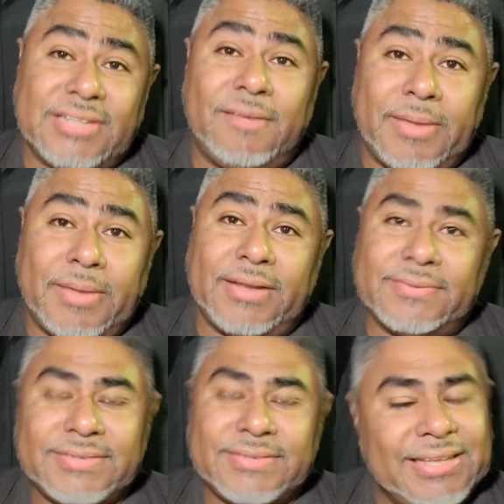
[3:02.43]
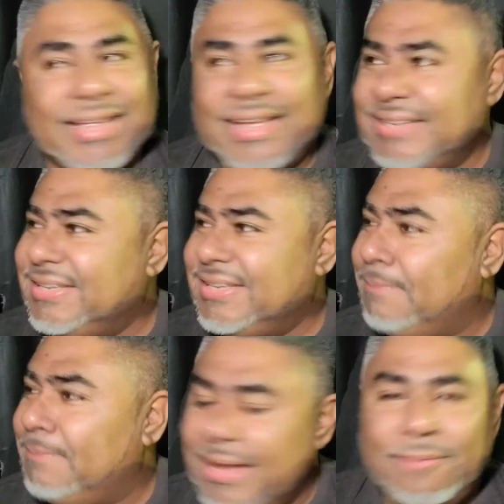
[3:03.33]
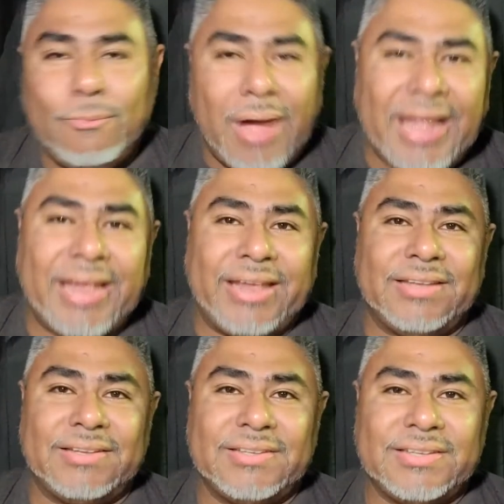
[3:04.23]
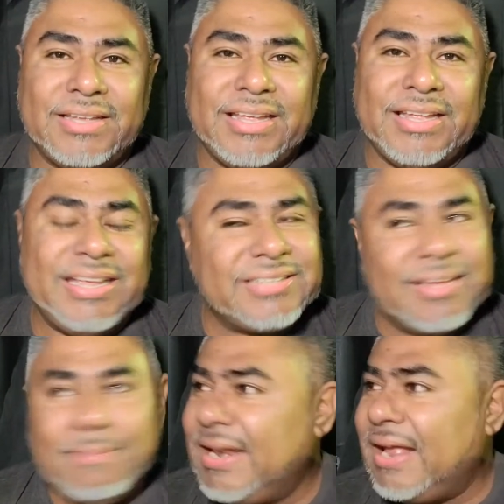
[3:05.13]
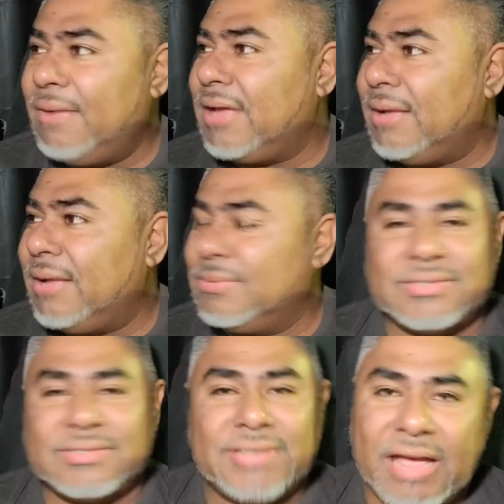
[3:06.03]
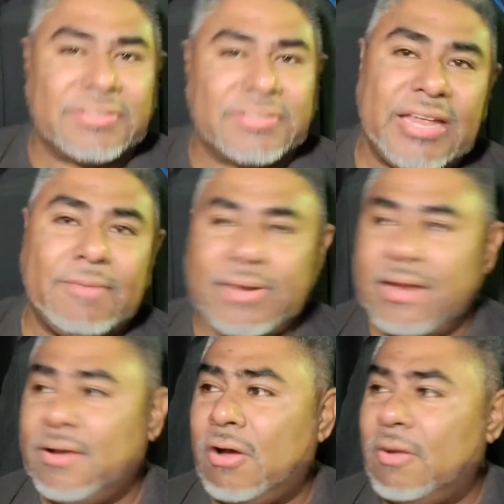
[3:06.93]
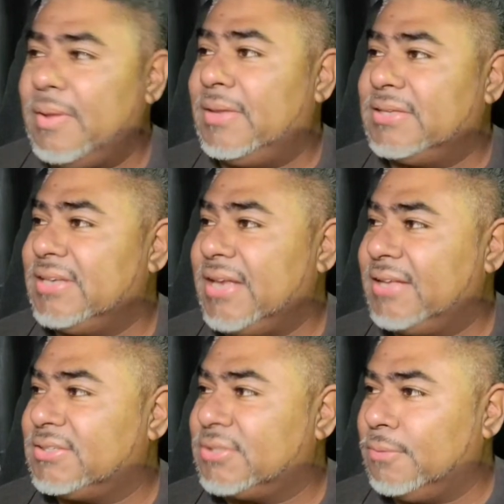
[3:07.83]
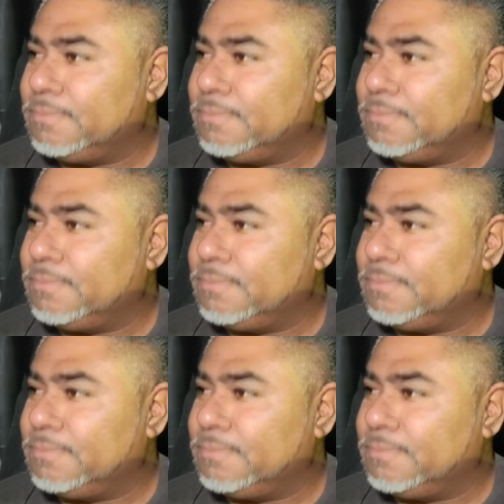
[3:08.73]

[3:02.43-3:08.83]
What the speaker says: man. I said, man, why? He said, man, I was half asleep when they called me and this and that. So